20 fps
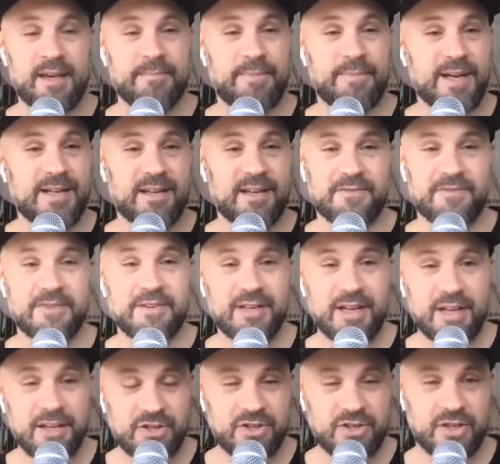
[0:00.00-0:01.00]
by
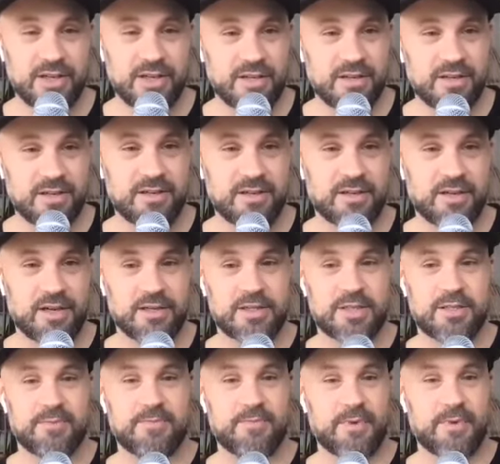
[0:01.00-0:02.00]
definition a,
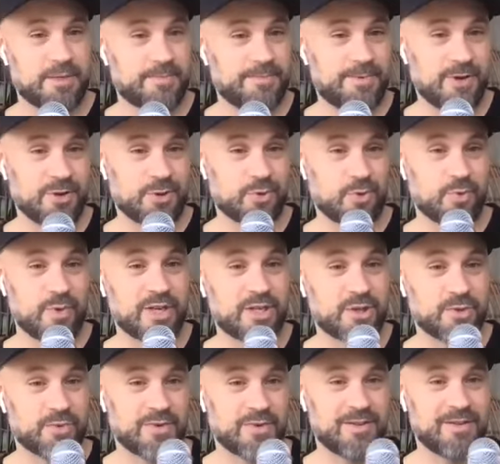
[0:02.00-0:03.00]
a spiritual
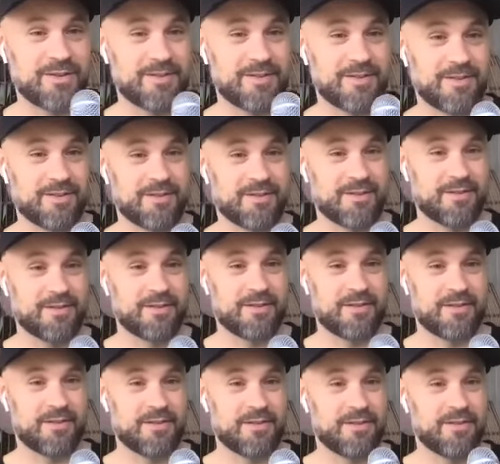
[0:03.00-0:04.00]
ritual
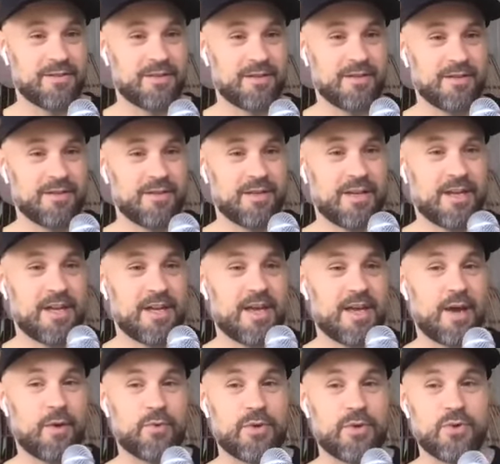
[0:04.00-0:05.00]

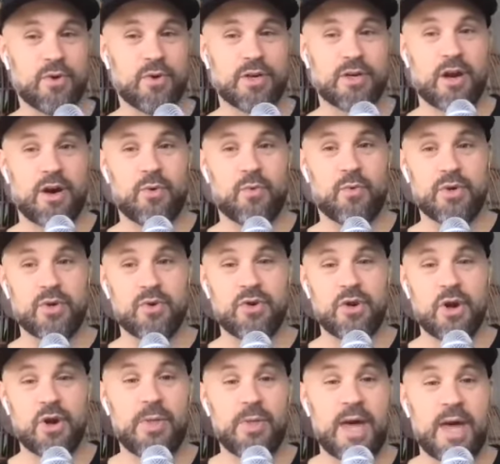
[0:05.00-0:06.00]
and when you when you
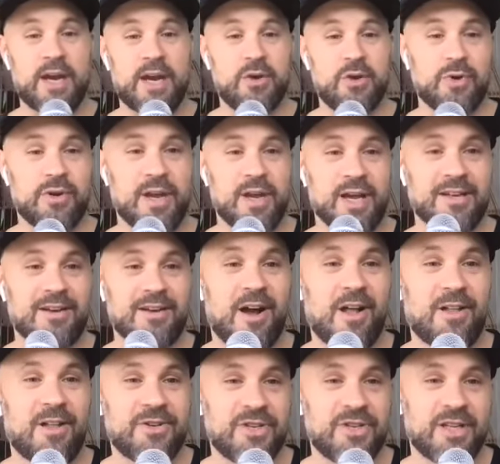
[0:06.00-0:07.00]
know that and you
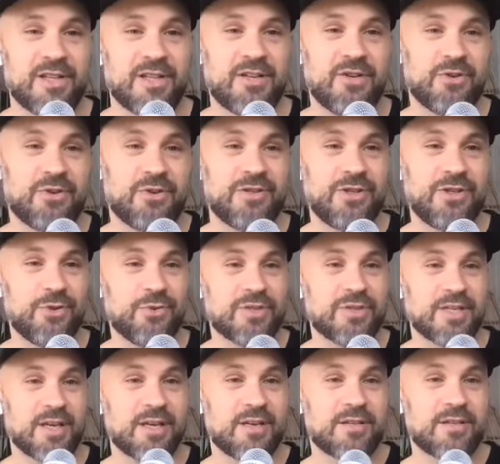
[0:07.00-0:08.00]
acknowledge it then you can
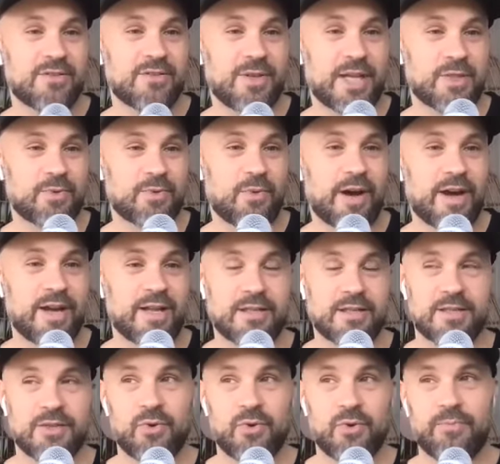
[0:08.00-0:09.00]
use it so that's why
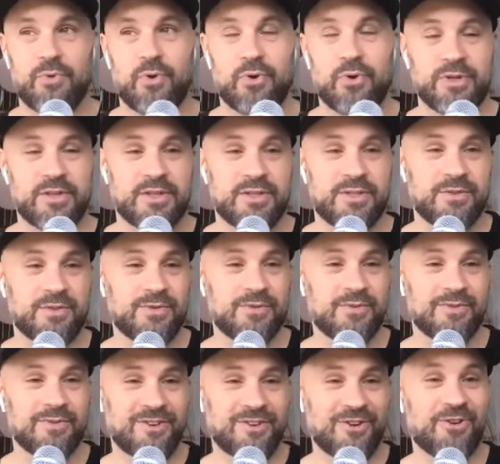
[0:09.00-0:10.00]
it's so important
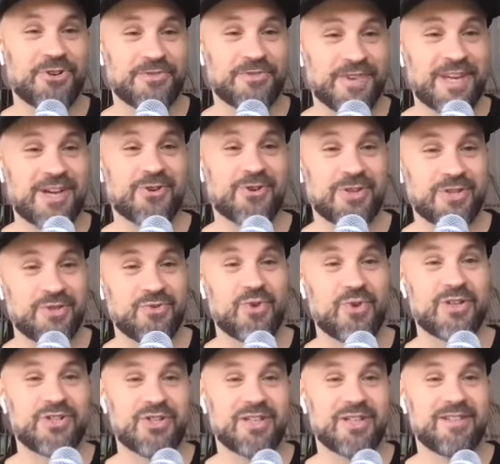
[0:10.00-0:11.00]
to cultivate your
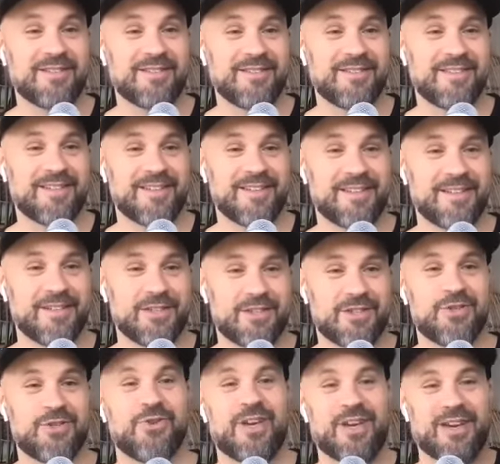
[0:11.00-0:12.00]
intuition
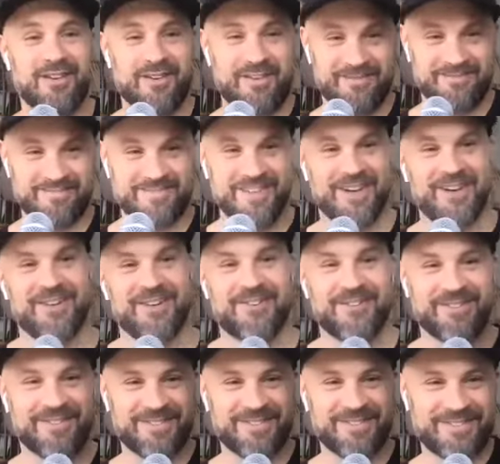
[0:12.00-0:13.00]
so you can you
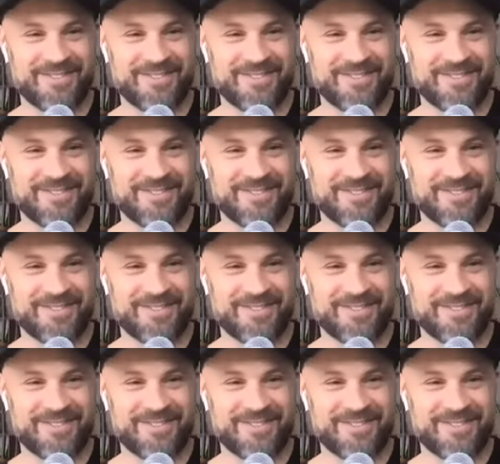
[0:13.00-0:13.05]
know